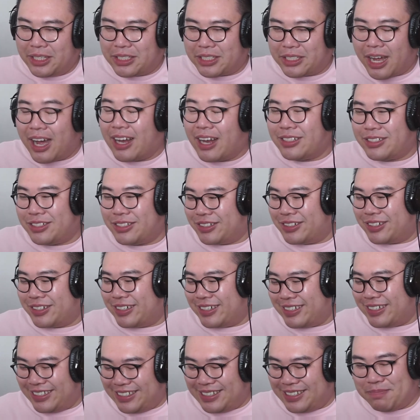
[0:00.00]

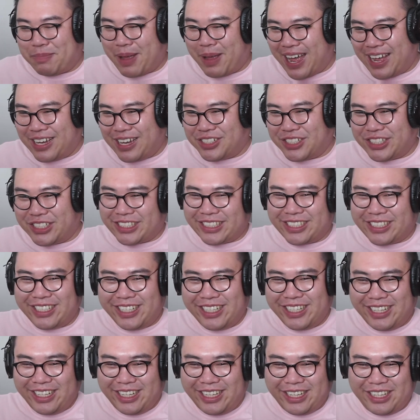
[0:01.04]
doctor in Passion.
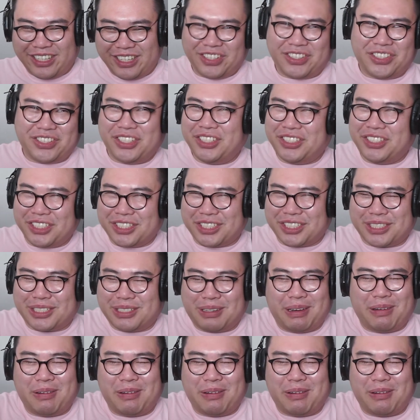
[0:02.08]
She's just